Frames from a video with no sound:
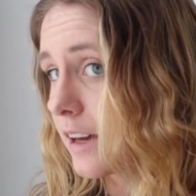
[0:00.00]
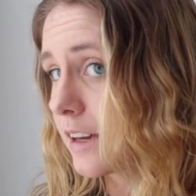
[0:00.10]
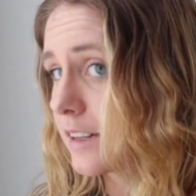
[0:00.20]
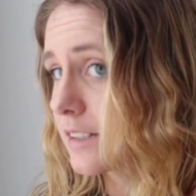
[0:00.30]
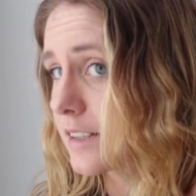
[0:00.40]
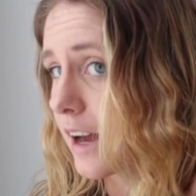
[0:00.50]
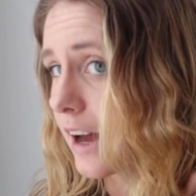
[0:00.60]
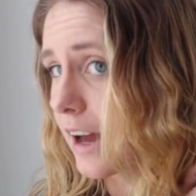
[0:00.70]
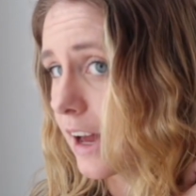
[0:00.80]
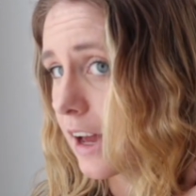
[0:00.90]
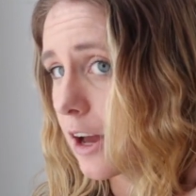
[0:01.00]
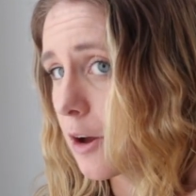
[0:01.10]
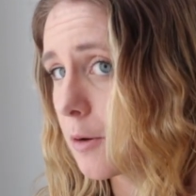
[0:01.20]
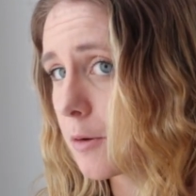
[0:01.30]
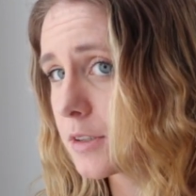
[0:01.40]
is I
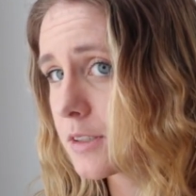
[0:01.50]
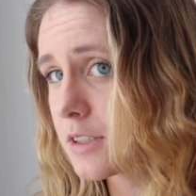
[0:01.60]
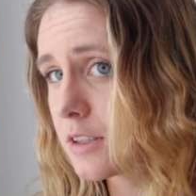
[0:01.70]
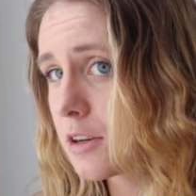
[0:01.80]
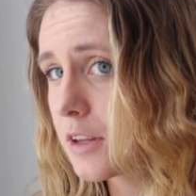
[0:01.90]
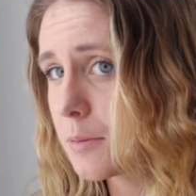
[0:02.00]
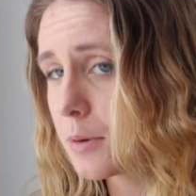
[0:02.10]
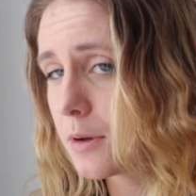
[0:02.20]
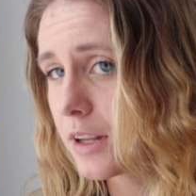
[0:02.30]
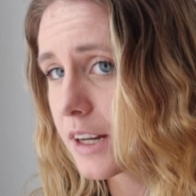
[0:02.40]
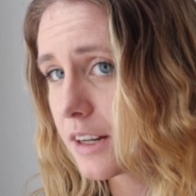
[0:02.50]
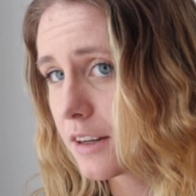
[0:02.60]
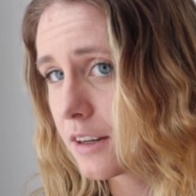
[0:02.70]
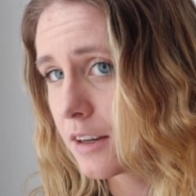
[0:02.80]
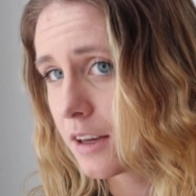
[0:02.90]
slowly pull it
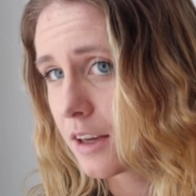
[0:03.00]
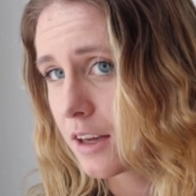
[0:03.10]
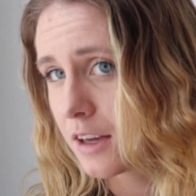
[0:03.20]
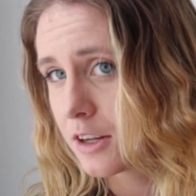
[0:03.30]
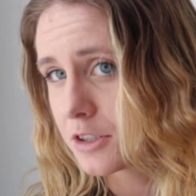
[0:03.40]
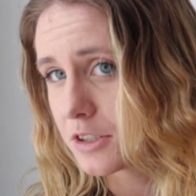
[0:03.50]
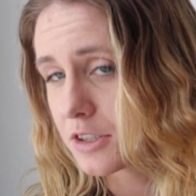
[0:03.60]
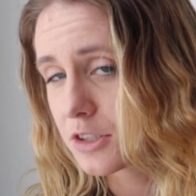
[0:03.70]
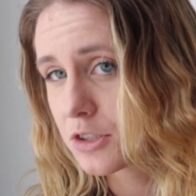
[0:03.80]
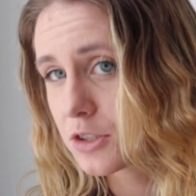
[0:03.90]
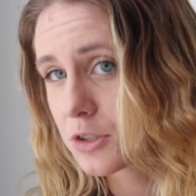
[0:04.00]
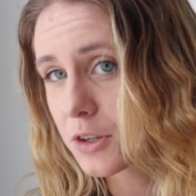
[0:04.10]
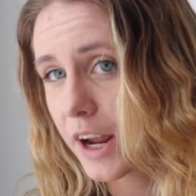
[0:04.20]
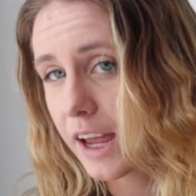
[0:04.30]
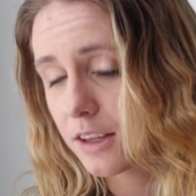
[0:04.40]
just
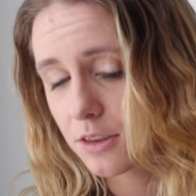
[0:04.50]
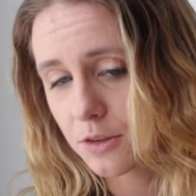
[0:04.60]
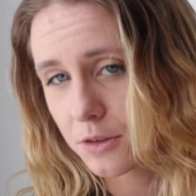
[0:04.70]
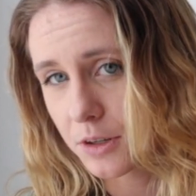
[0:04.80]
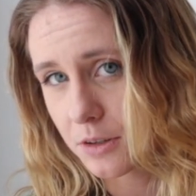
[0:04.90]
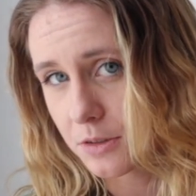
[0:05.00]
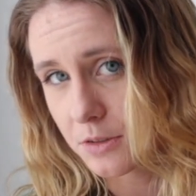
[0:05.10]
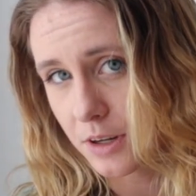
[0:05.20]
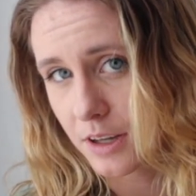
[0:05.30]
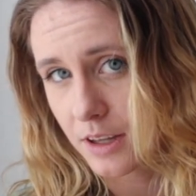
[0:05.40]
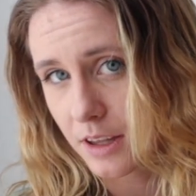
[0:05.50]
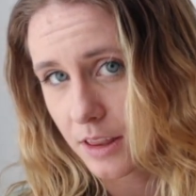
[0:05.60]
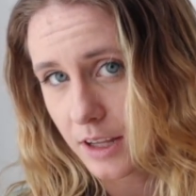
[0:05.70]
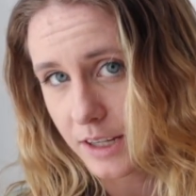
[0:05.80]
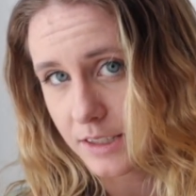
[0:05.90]
straight through
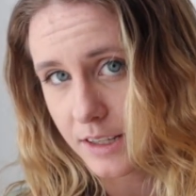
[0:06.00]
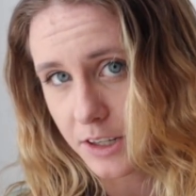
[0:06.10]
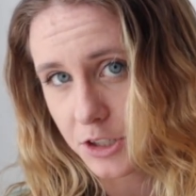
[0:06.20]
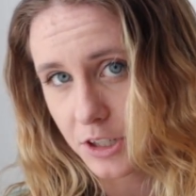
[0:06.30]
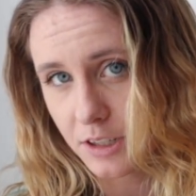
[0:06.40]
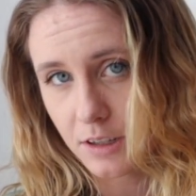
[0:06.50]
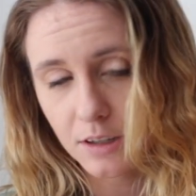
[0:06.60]
that section.